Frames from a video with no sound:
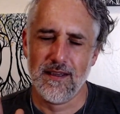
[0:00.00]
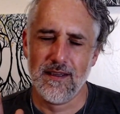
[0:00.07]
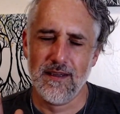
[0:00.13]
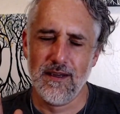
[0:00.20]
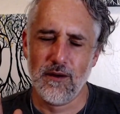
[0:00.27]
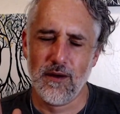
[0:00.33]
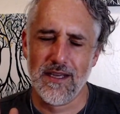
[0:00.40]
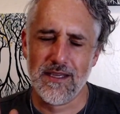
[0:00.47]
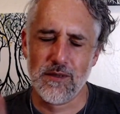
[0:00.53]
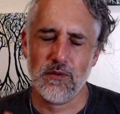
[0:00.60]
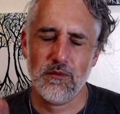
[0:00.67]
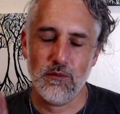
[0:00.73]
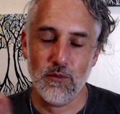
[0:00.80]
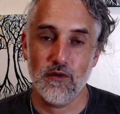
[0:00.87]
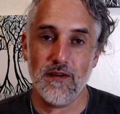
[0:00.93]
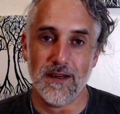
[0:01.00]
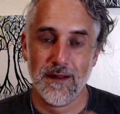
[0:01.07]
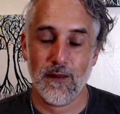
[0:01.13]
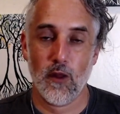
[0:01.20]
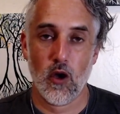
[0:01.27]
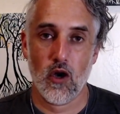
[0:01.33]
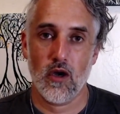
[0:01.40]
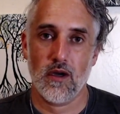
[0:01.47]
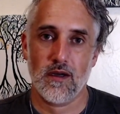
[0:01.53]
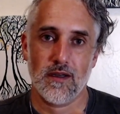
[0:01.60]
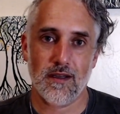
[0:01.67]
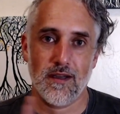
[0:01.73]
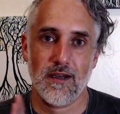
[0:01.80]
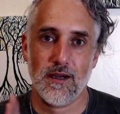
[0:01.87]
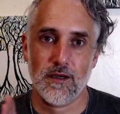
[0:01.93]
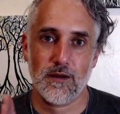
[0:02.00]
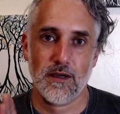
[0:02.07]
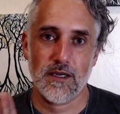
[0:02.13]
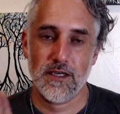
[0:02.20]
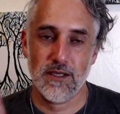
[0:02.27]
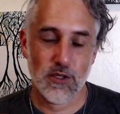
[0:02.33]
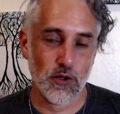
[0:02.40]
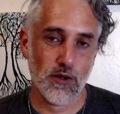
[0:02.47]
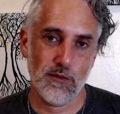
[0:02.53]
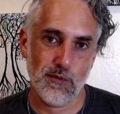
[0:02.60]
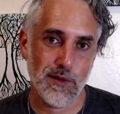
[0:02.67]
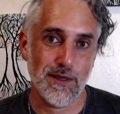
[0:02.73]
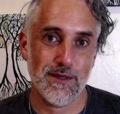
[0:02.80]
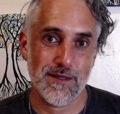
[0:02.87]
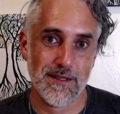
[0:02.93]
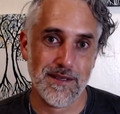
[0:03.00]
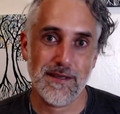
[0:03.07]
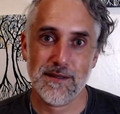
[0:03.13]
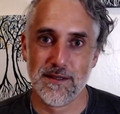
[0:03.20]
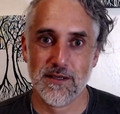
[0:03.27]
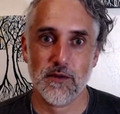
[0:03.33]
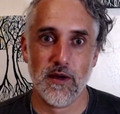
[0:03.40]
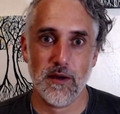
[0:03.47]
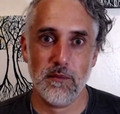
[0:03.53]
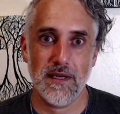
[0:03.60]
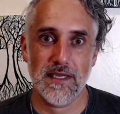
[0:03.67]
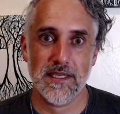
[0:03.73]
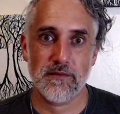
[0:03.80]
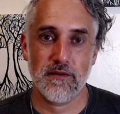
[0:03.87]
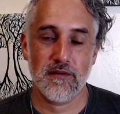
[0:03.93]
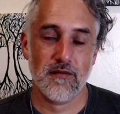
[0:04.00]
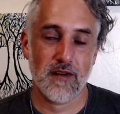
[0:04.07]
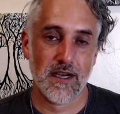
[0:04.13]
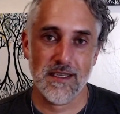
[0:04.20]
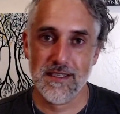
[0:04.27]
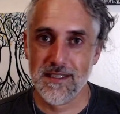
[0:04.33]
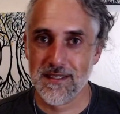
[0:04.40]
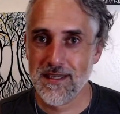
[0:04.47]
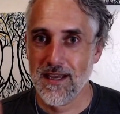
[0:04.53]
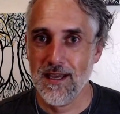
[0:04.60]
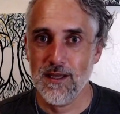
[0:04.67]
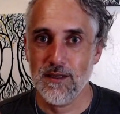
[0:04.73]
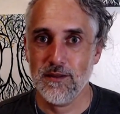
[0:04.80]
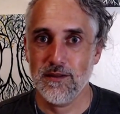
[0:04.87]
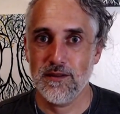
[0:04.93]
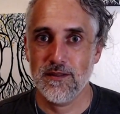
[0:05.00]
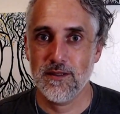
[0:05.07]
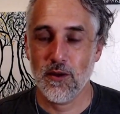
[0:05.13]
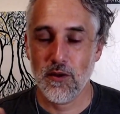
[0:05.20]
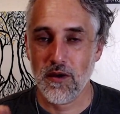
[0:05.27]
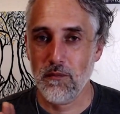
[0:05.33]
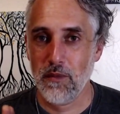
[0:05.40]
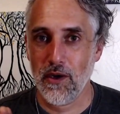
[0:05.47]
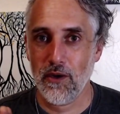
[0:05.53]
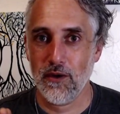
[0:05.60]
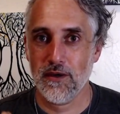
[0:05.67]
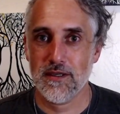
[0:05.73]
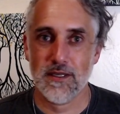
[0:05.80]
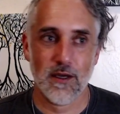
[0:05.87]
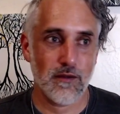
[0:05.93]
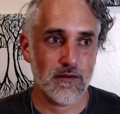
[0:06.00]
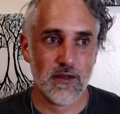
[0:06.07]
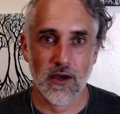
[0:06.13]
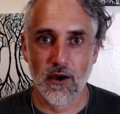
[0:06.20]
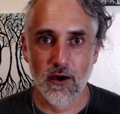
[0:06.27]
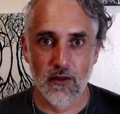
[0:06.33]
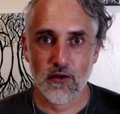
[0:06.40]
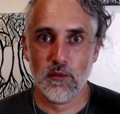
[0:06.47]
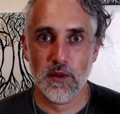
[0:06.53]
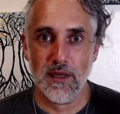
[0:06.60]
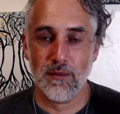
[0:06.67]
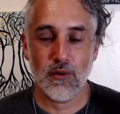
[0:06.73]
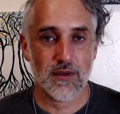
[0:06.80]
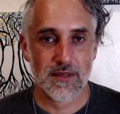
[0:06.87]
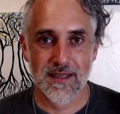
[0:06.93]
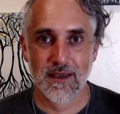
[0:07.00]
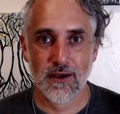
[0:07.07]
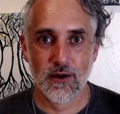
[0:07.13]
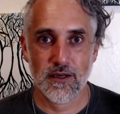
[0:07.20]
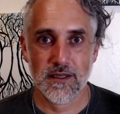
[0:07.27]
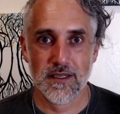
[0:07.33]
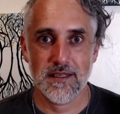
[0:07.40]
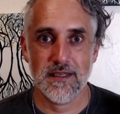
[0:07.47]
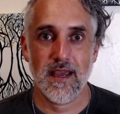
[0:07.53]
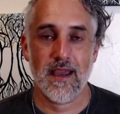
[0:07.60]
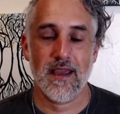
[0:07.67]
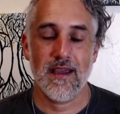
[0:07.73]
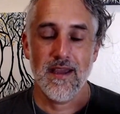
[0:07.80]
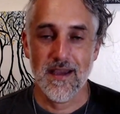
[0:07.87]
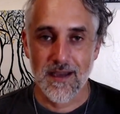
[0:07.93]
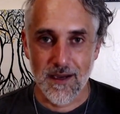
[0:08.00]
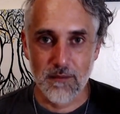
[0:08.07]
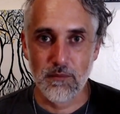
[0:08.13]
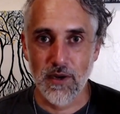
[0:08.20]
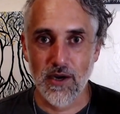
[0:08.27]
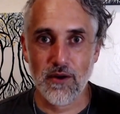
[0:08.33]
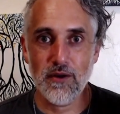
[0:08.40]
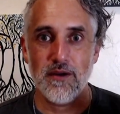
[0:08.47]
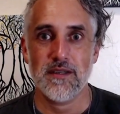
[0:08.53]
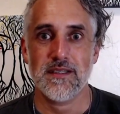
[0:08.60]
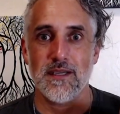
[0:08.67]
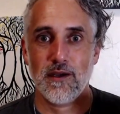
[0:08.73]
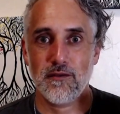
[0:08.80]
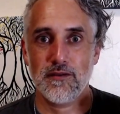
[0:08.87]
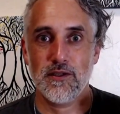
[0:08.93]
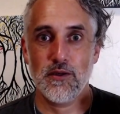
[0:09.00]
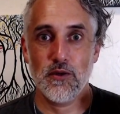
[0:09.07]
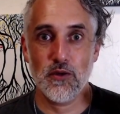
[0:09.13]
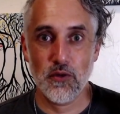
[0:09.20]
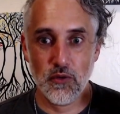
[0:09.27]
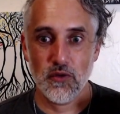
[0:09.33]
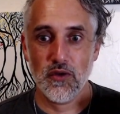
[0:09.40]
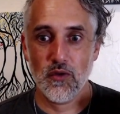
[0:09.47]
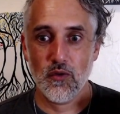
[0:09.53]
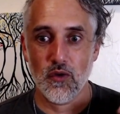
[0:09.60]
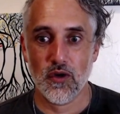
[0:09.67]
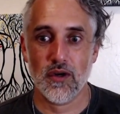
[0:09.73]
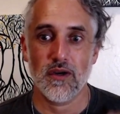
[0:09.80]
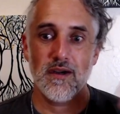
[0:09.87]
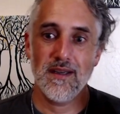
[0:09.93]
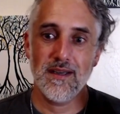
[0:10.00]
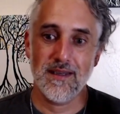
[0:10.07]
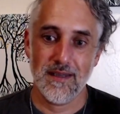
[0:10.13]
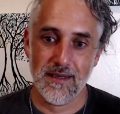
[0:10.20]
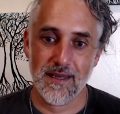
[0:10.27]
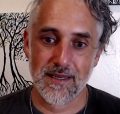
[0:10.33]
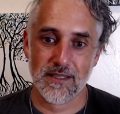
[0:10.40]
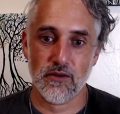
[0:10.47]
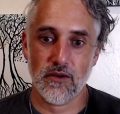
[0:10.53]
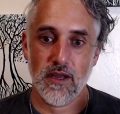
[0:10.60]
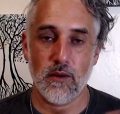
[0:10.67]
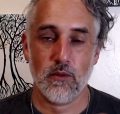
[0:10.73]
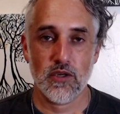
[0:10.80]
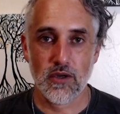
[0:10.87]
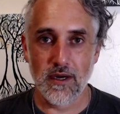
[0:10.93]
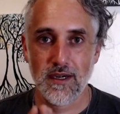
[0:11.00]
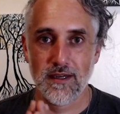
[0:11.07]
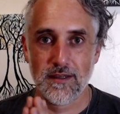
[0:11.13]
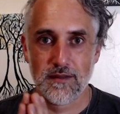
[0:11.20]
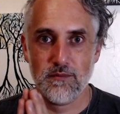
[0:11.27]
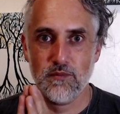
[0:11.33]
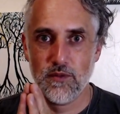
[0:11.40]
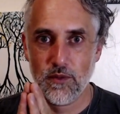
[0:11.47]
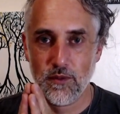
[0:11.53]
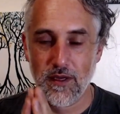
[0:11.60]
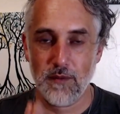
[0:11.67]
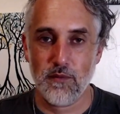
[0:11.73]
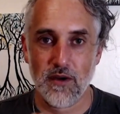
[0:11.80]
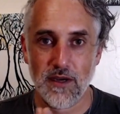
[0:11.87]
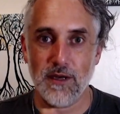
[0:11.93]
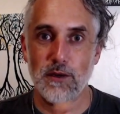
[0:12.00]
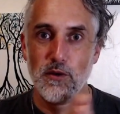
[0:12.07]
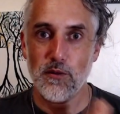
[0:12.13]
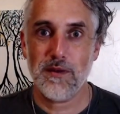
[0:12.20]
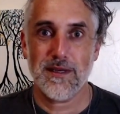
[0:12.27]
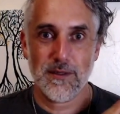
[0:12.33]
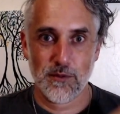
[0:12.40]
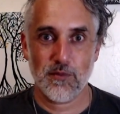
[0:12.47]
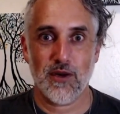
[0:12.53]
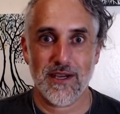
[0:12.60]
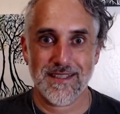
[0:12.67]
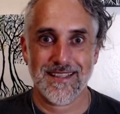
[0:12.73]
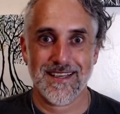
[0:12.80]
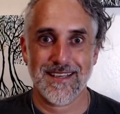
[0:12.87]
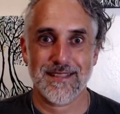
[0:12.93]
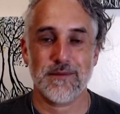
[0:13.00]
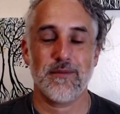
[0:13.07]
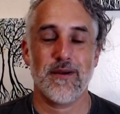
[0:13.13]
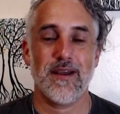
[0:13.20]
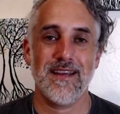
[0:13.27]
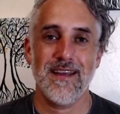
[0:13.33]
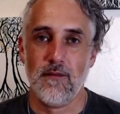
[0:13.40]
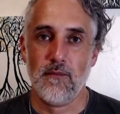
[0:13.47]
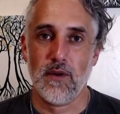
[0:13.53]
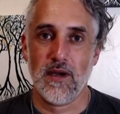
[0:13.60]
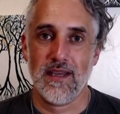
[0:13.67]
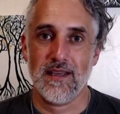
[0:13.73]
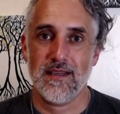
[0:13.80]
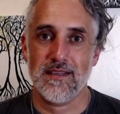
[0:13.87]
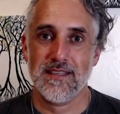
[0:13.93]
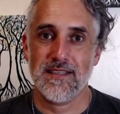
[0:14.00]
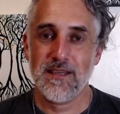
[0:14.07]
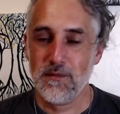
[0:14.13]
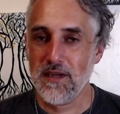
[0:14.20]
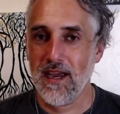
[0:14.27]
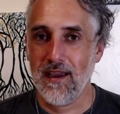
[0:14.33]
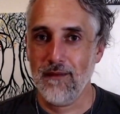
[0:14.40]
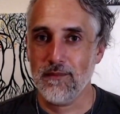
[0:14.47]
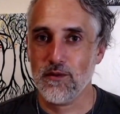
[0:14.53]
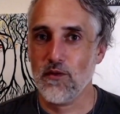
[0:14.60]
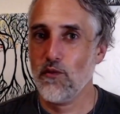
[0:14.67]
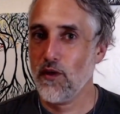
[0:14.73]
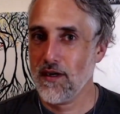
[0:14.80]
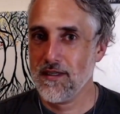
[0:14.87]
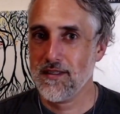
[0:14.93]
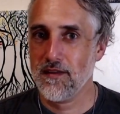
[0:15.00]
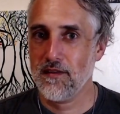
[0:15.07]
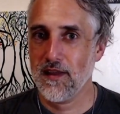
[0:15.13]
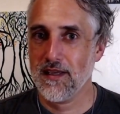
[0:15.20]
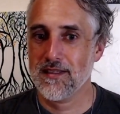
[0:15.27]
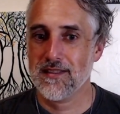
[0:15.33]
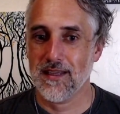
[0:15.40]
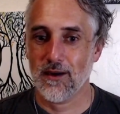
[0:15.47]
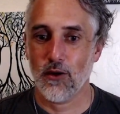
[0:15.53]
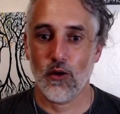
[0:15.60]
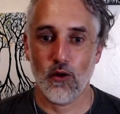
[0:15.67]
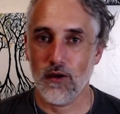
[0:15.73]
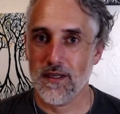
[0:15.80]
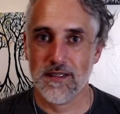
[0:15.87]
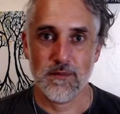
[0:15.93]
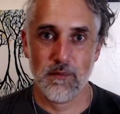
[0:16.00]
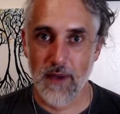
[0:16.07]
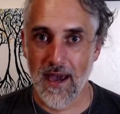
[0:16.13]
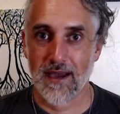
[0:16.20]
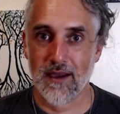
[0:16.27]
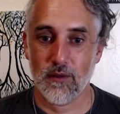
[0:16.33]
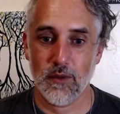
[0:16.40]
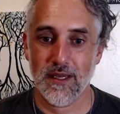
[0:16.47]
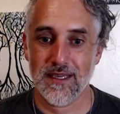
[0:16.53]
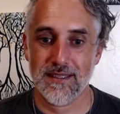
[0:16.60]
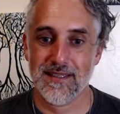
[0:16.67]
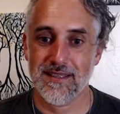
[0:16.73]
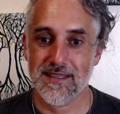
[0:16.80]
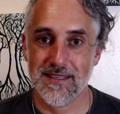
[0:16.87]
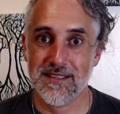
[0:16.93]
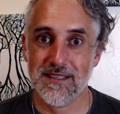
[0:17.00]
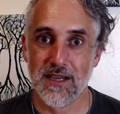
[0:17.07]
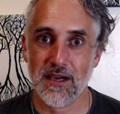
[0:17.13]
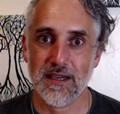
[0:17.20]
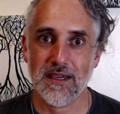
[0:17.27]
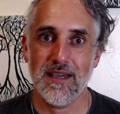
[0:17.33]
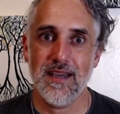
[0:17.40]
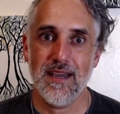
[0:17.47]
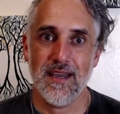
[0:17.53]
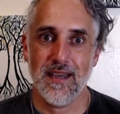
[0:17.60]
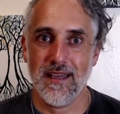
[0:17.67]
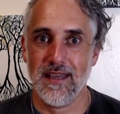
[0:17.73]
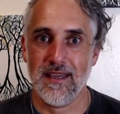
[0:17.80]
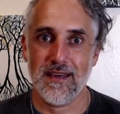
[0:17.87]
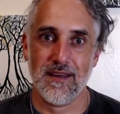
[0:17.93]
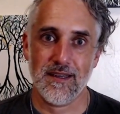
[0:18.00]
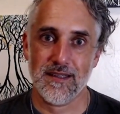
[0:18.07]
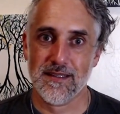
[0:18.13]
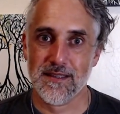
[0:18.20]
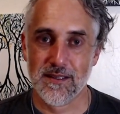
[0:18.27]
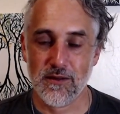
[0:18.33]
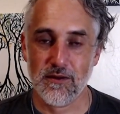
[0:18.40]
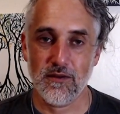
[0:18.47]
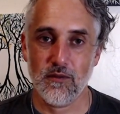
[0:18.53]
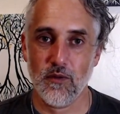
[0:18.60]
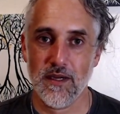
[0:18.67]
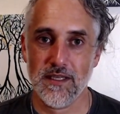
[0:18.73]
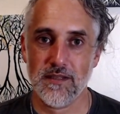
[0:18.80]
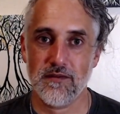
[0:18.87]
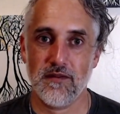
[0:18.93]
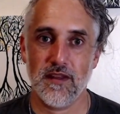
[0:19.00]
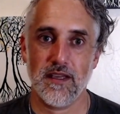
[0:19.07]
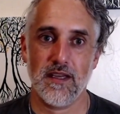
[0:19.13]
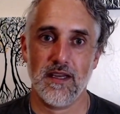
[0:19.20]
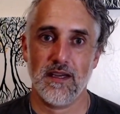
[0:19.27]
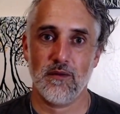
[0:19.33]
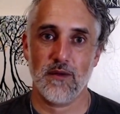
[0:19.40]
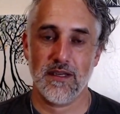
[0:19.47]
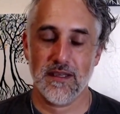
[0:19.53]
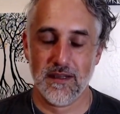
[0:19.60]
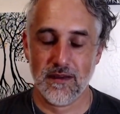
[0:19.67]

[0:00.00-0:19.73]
as we're moving along, actually, Jordan Peterson has this great piece of advice is don't compare yourself to other people as they are today. Compare yourself to who you were yesterday. We're trying to just do incremental process, right? But sometimes we run into things that hold us back. We get stuck in certain ways of thinking.